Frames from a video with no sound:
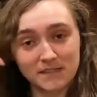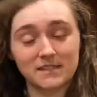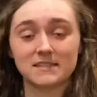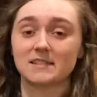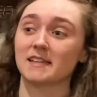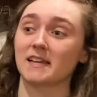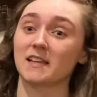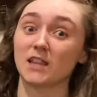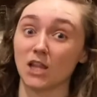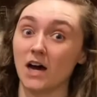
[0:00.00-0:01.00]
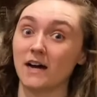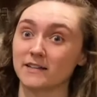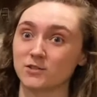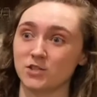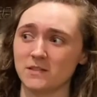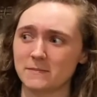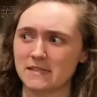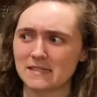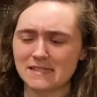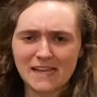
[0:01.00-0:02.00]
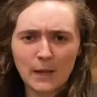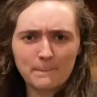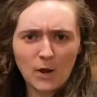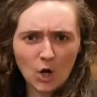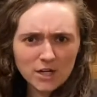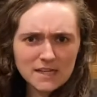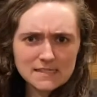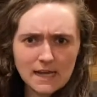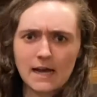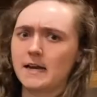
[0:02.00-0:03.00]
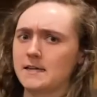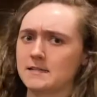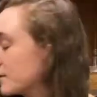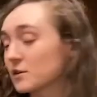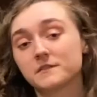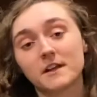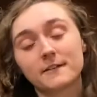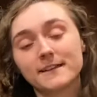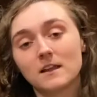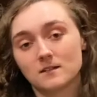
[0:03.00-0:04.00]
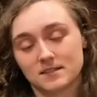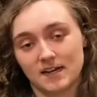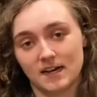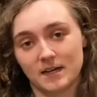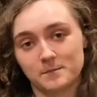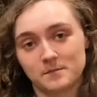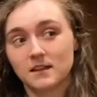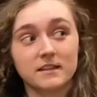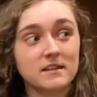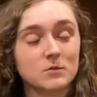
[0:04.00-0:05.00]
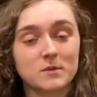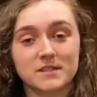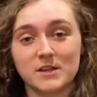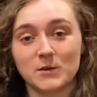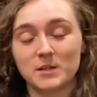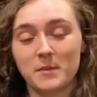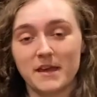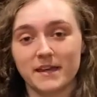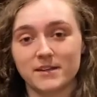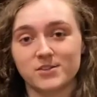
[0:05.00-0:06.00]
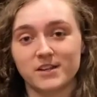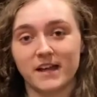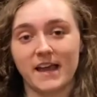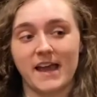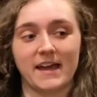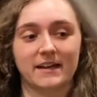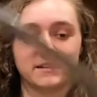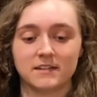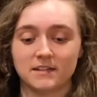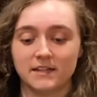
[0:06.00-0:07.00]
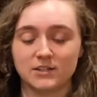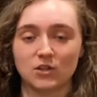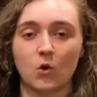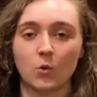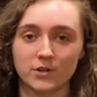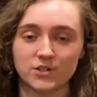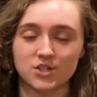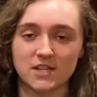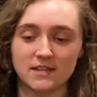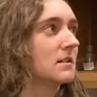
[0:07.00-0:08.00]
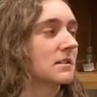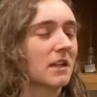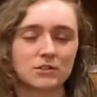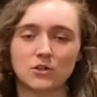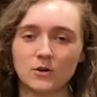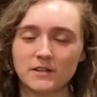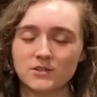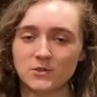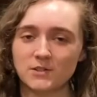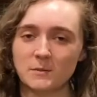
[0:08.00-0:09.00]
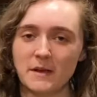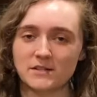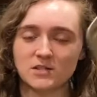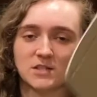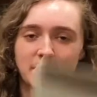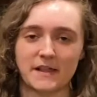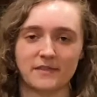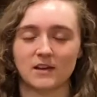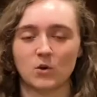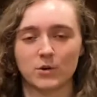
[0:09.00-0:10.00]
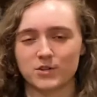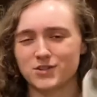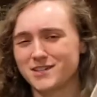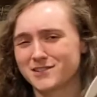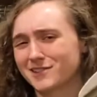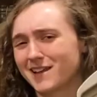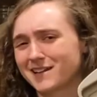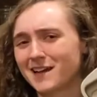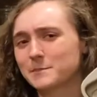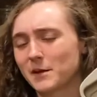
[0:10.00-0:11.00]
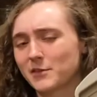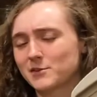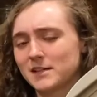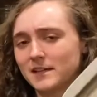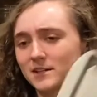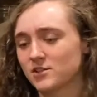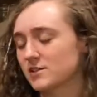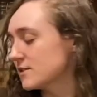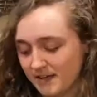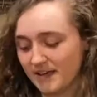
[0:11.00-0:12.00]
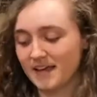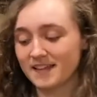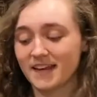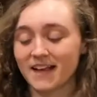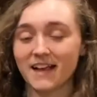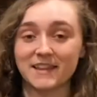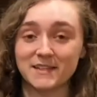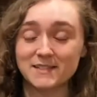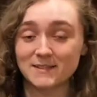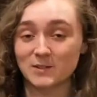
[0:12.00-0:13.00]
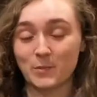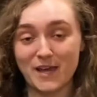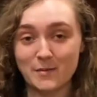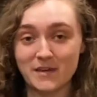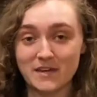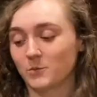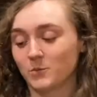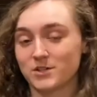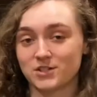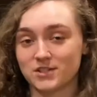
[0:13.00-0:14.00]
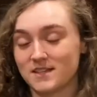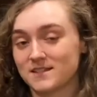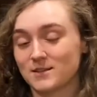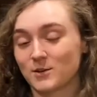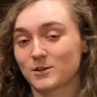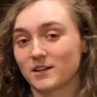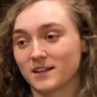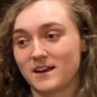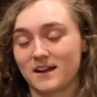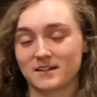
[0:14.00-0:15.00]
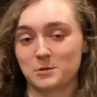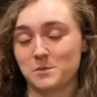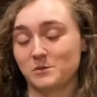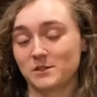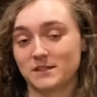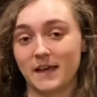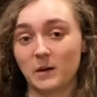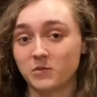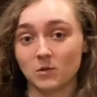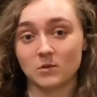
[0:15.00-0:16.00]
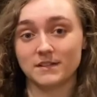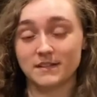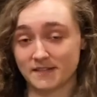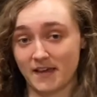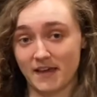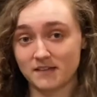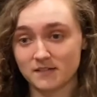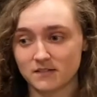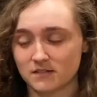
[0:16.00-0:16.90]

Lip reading: This is like a lot of chips. This is like party size. For a very long time, this was the only baking sheet I had. It's a quarter sheet. Not totally sure of the dimensions, but I think quarter sheets are like 9 by 13 inches. And then I got this little baby, which is certainly not going to be really helpful in this case.